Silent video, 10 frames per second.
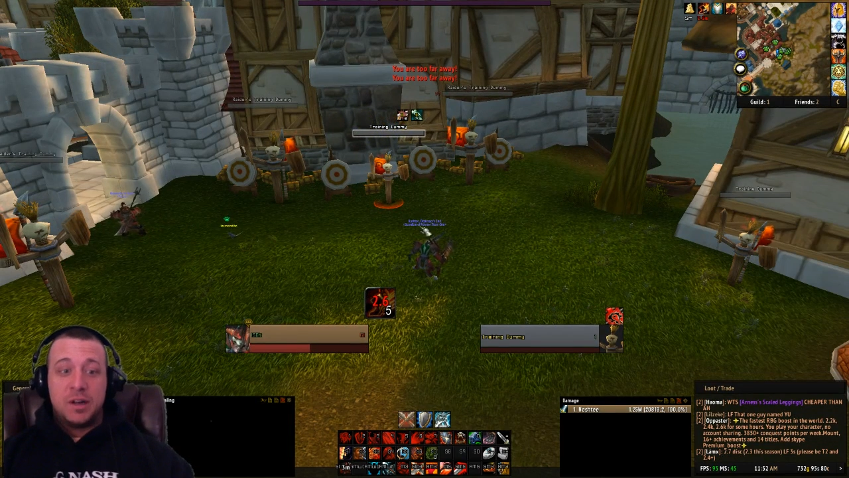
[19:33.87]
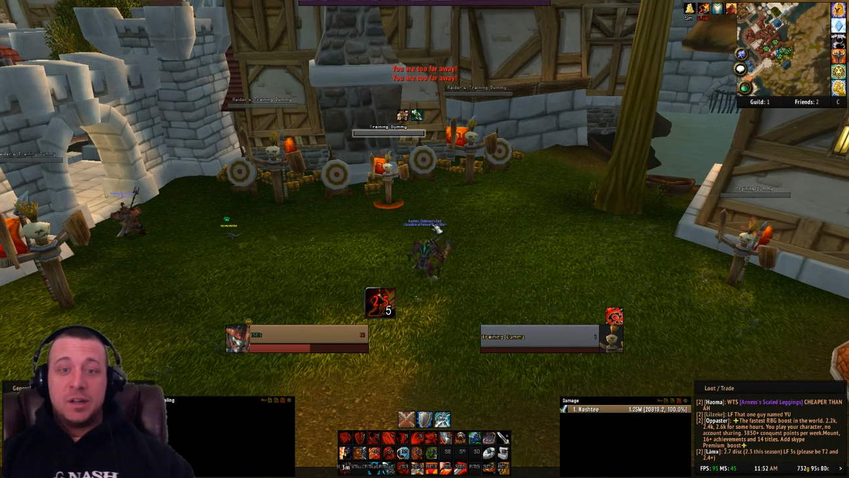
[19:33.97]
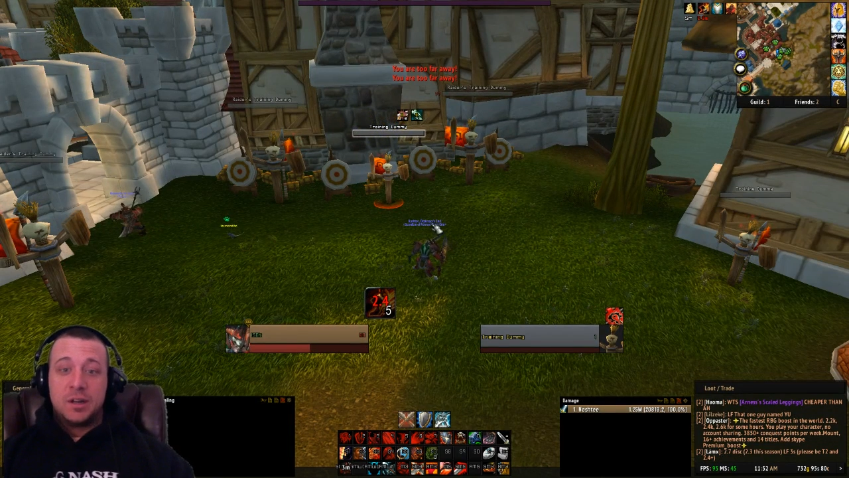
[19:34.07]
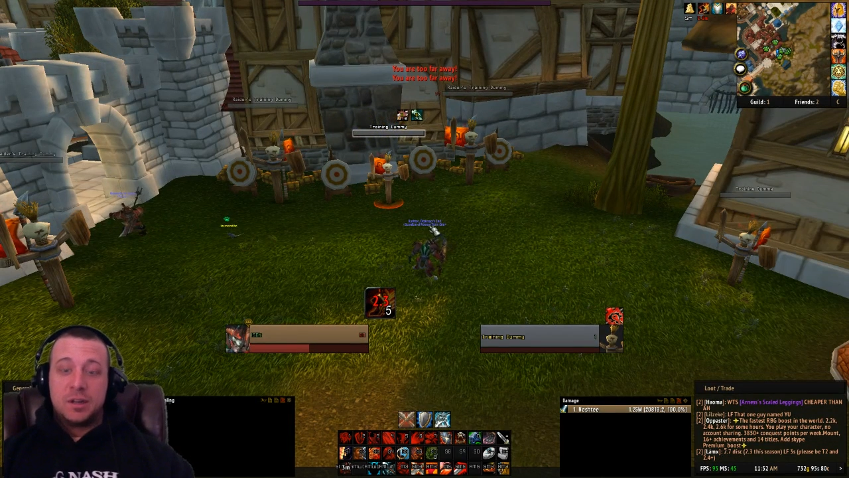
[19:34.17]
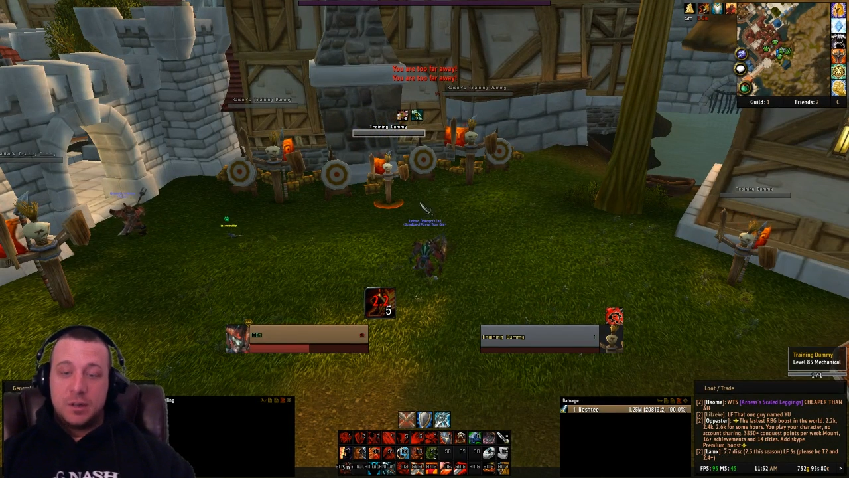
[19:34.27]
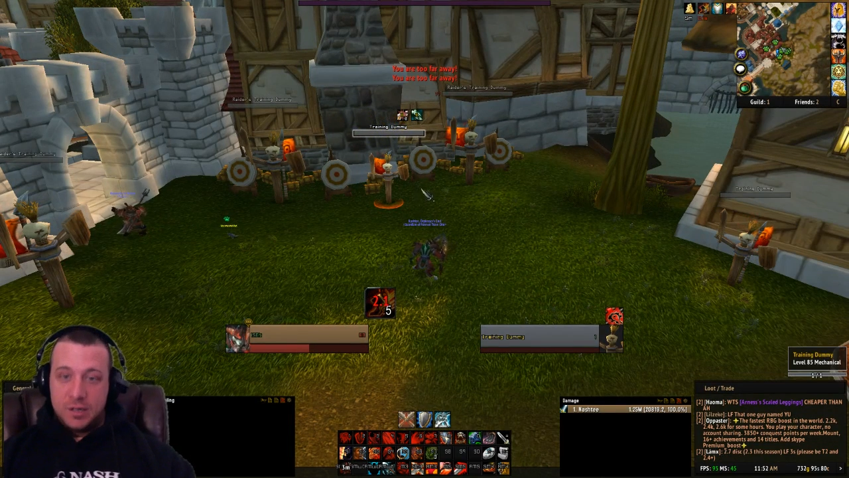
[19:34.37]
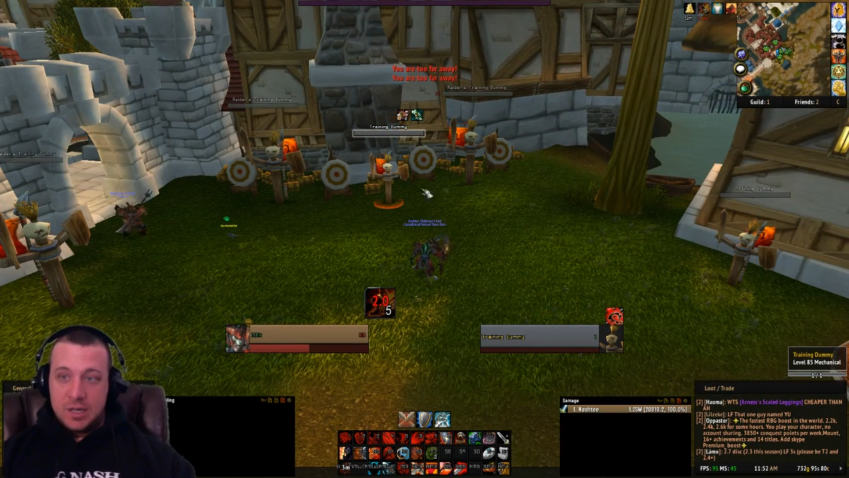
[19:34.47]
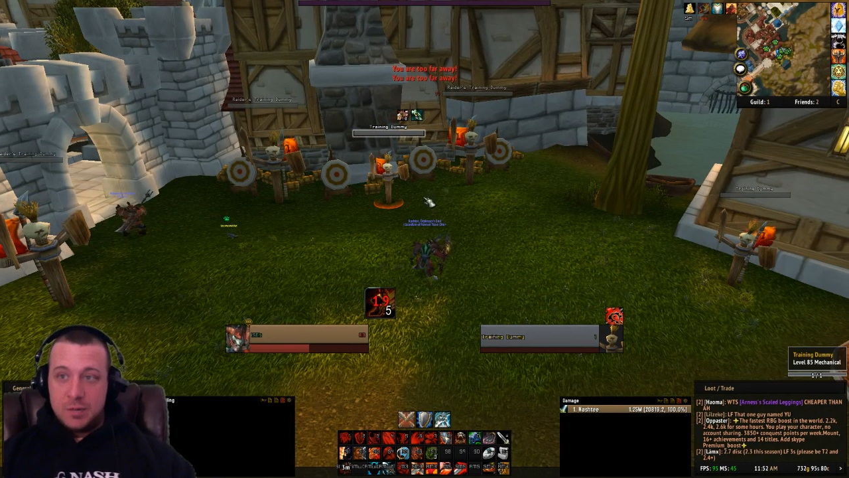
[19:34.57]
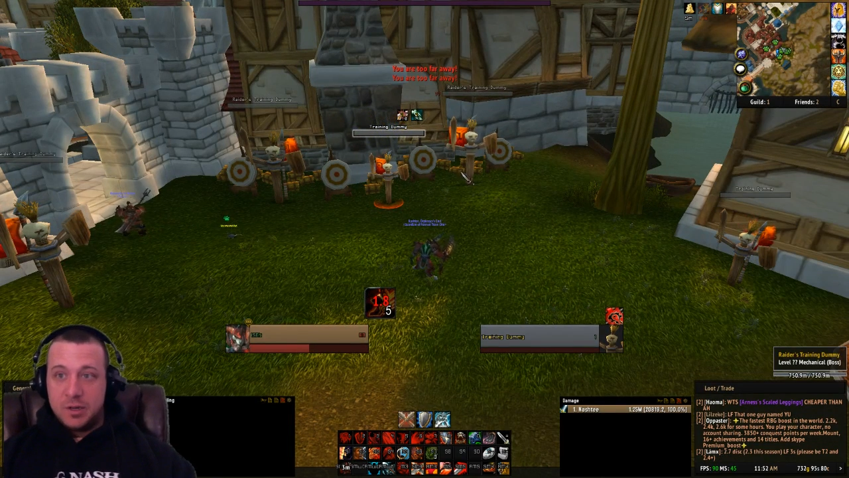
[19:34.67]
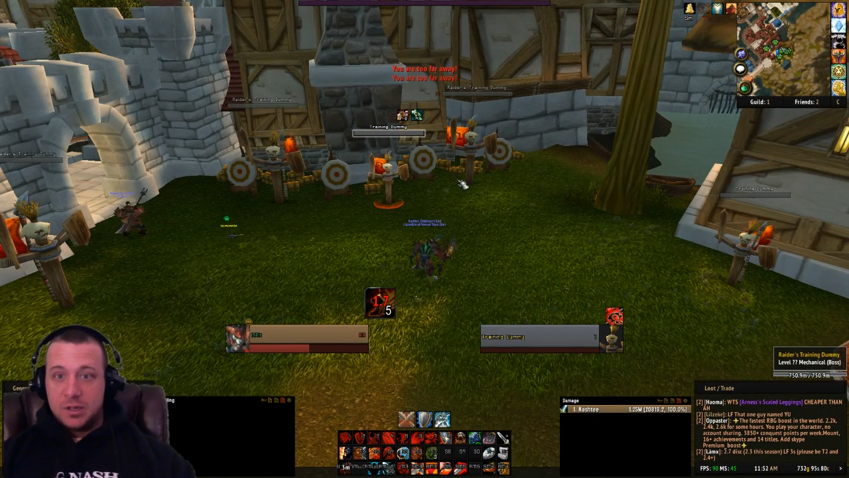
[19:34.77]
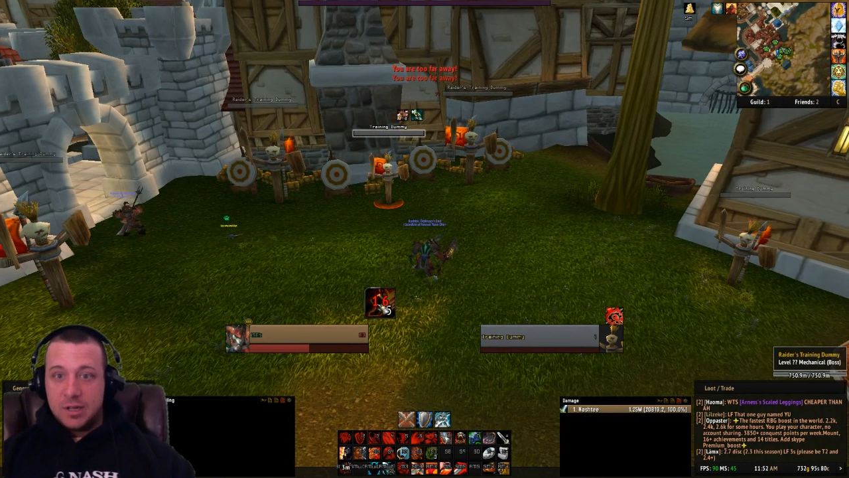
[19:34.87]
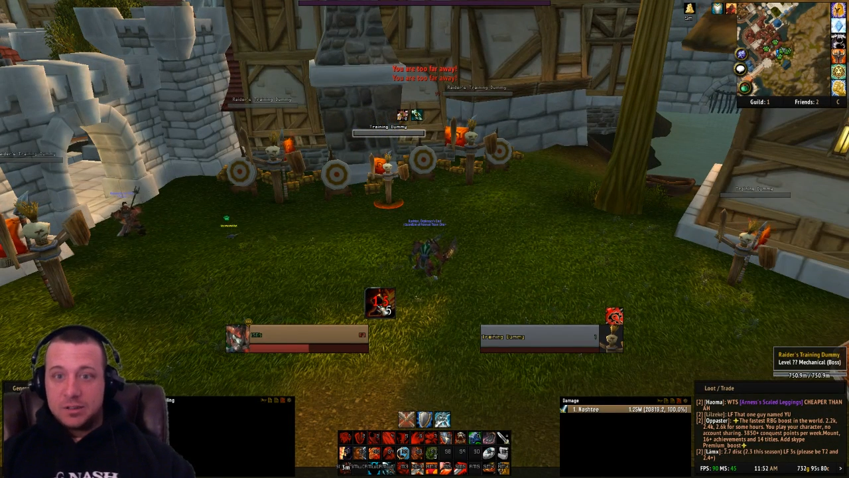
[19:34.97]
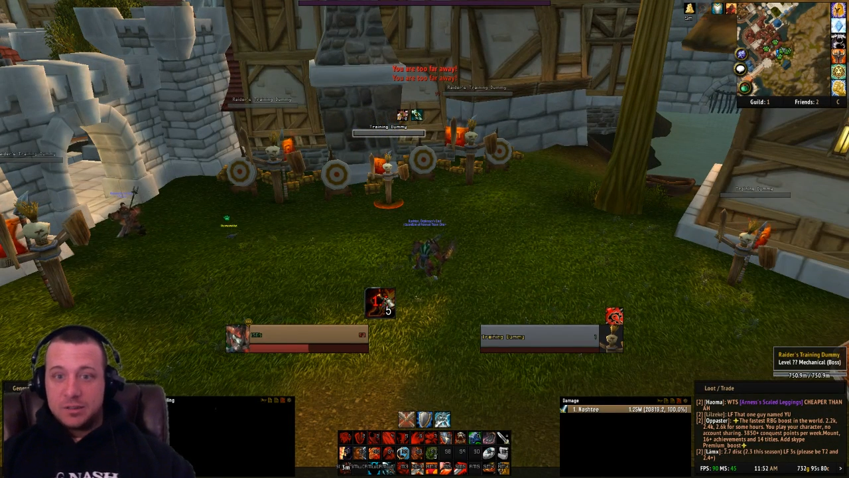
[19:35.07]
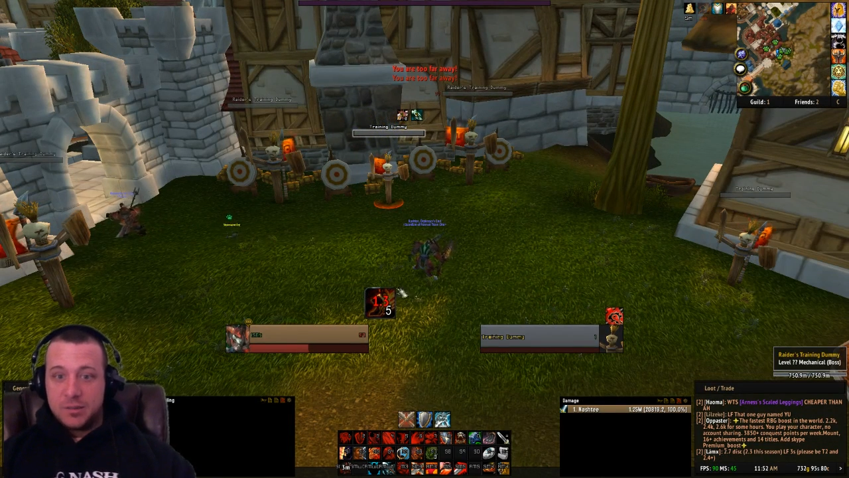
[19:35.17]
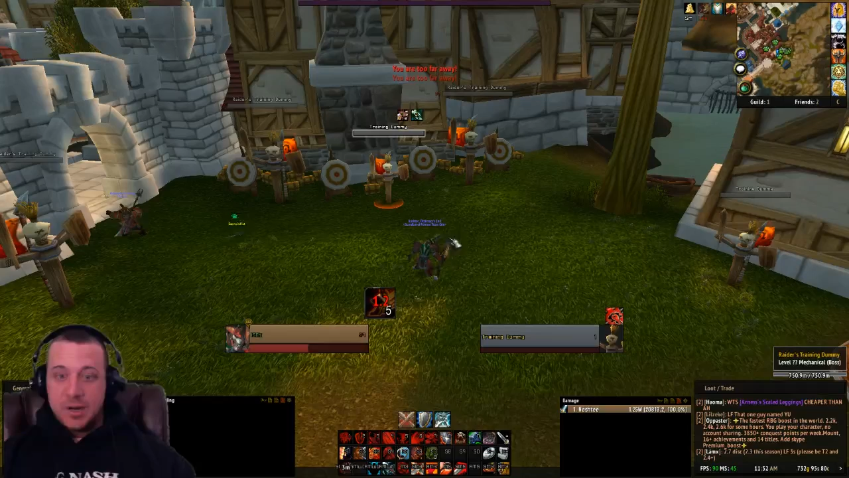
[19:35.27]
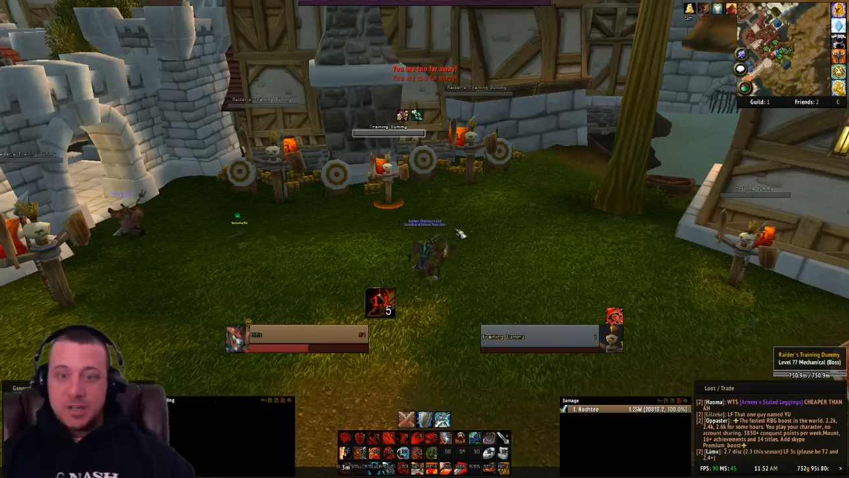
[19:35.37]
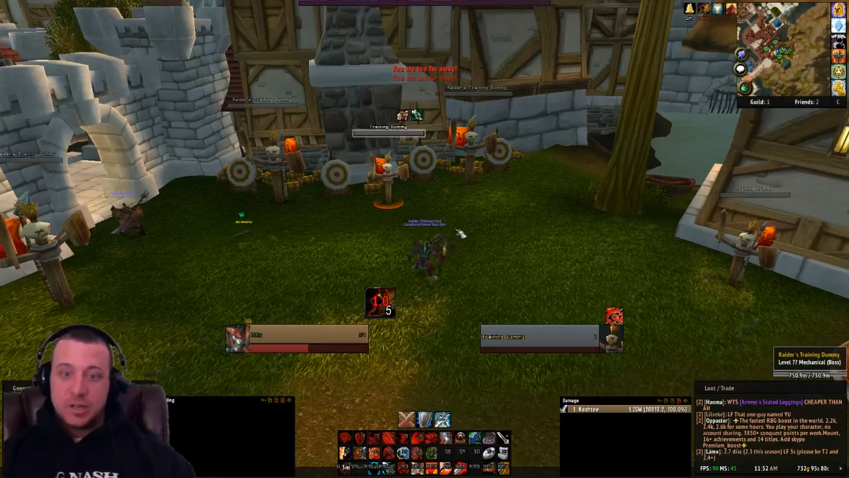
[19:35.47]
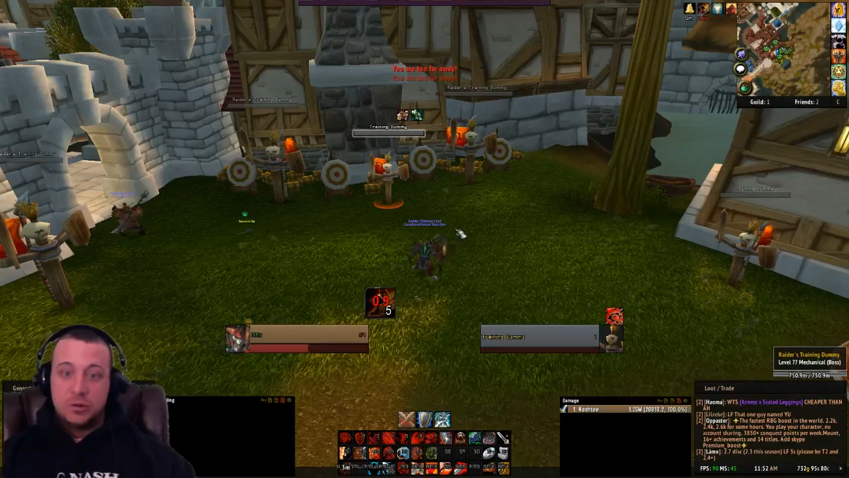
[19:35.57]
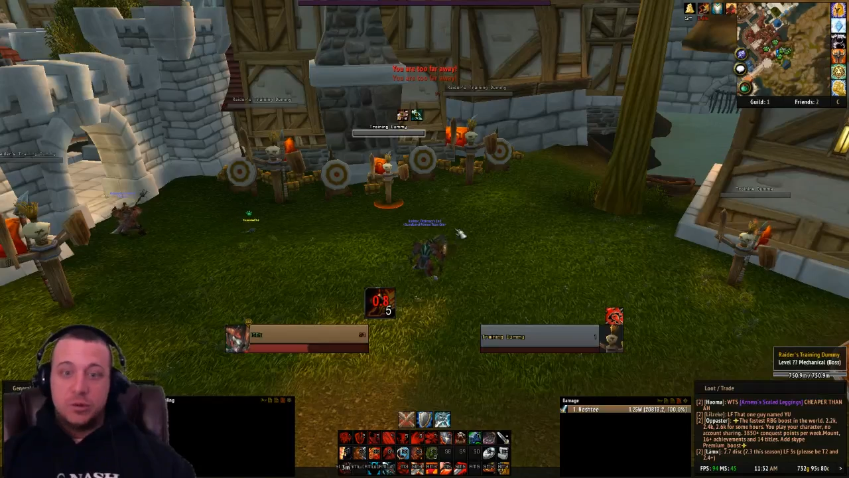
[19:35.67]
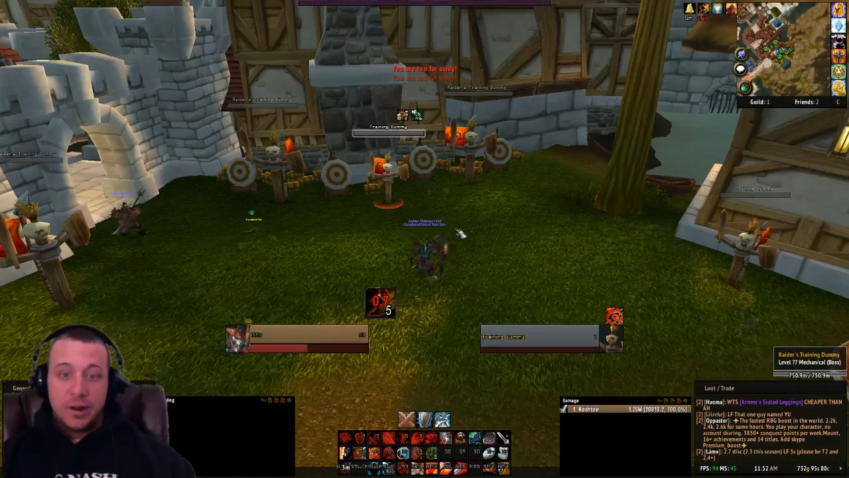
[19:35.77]
Like keeping Colossus Smash on
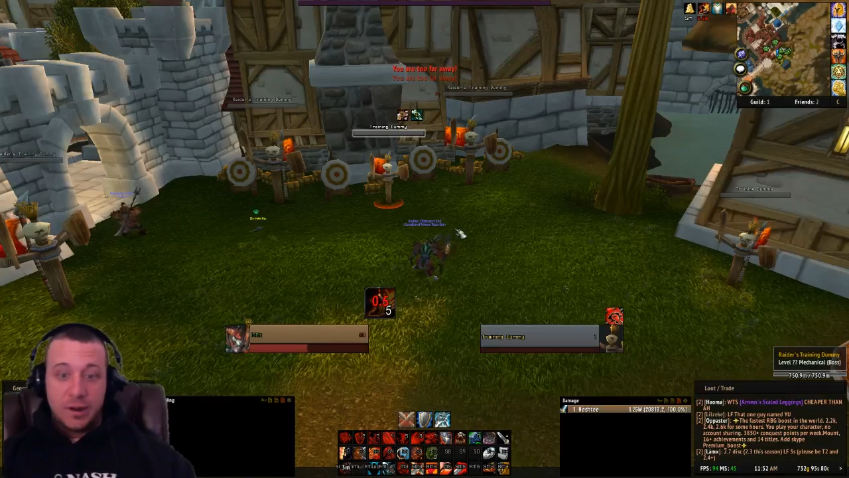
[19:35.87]
cooldown,